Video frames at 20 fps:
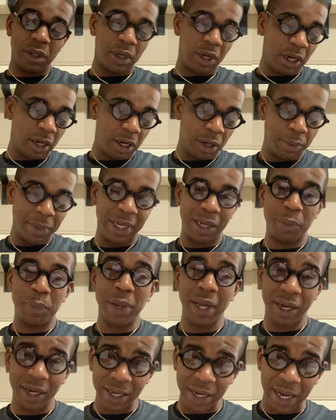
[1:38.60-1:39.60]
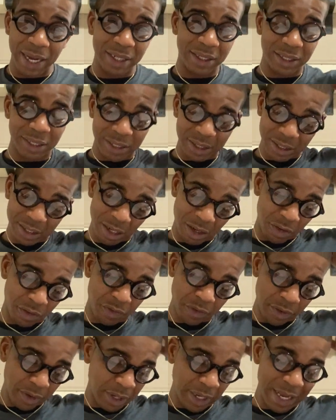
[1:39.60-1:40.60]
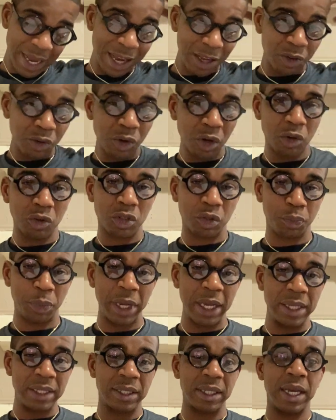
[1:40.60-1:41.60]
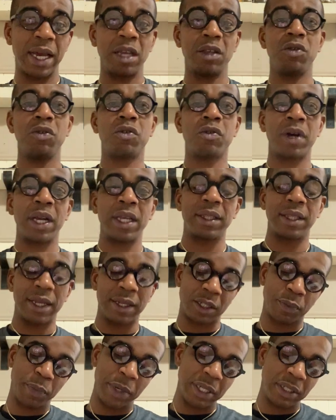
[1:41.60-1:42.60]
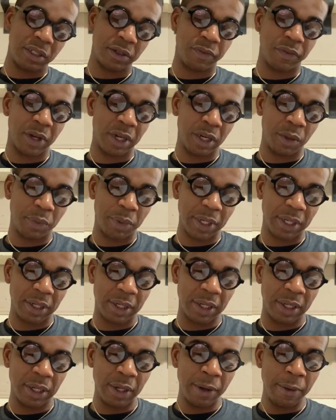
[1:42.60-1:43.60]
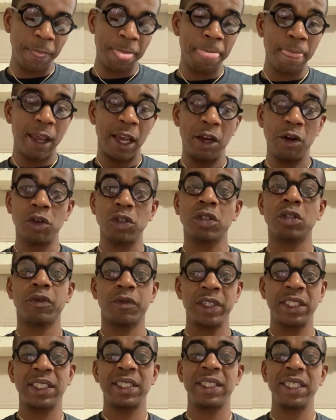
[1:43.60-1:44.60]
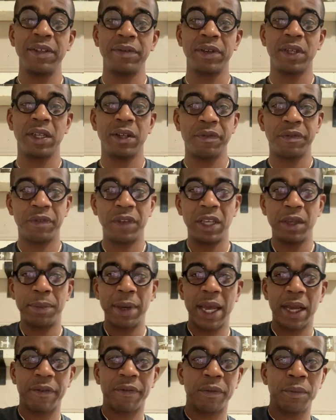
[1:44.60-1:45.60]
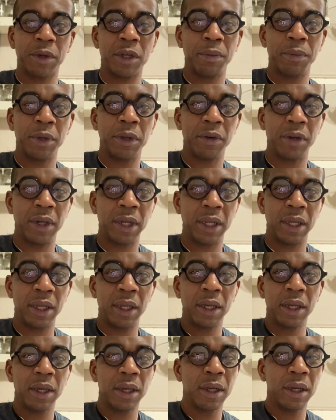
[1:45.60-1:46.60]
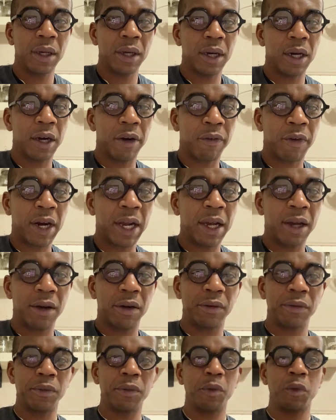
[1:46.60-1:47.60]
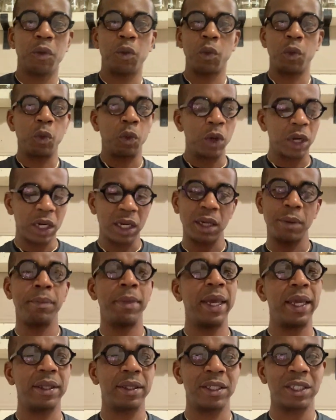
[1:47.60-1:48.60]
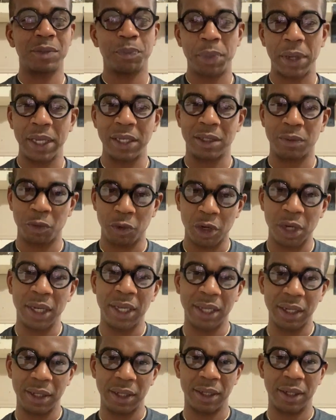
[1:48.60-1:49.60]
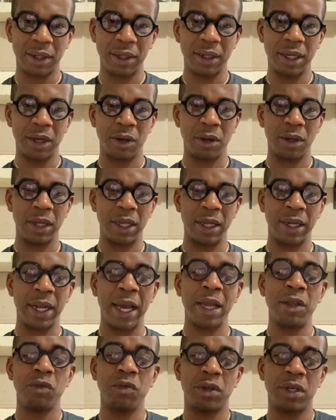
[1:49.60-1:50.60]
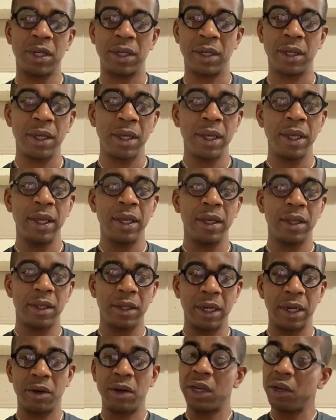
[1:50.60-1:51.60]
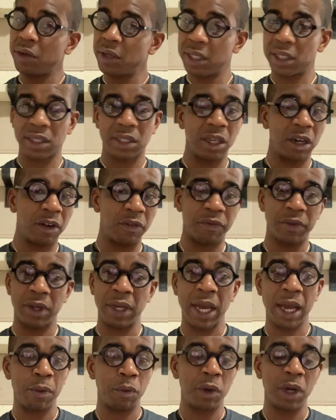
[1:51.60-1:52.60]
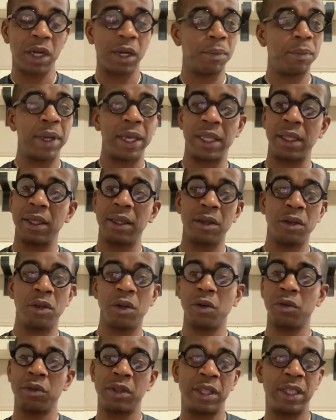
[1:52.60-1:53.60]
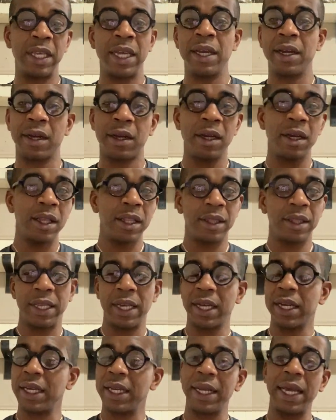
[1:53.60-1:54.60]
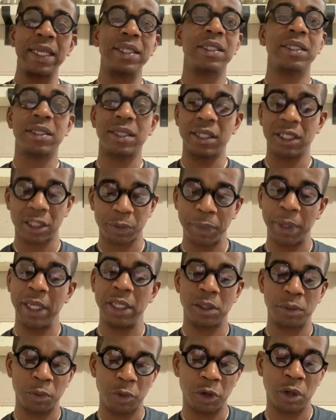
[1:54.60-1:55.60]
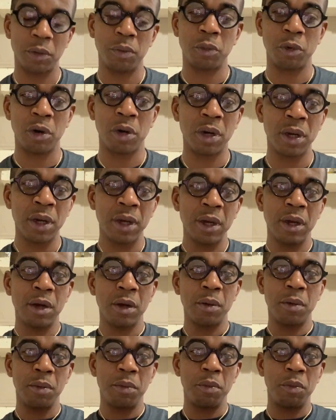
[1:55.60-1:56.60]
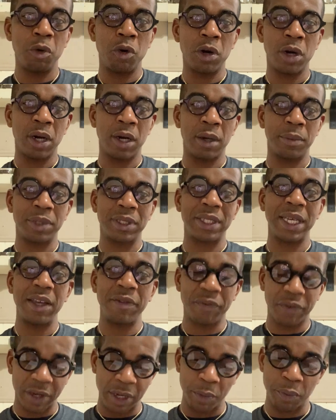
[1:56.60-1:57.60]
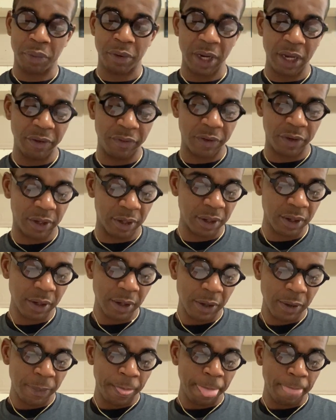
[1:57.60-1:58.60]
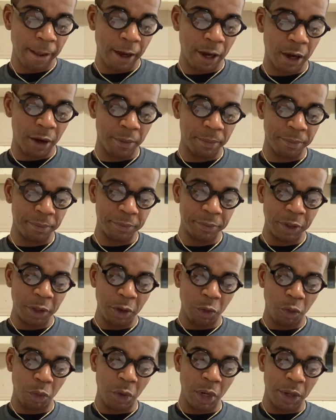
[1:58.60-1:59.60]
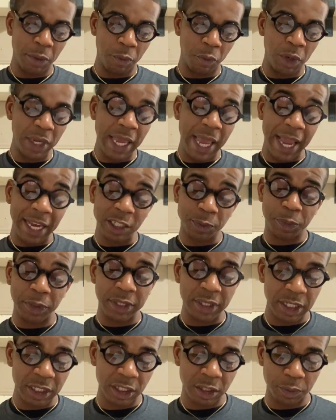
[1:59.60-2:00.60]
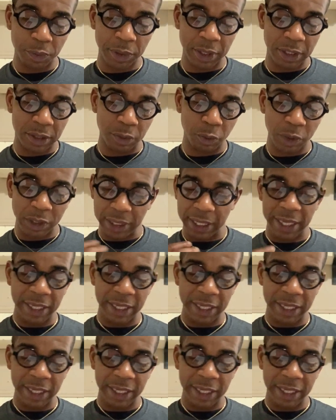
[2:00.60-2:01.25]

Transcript: and the pedagogy itself, and how you hold space and how you create that space of vulnerability, and also receiving the feedback from community around what could make the space more healing, and how you could heal yourself, and what could make their connection to the space more safer and braver. When we asked participants what they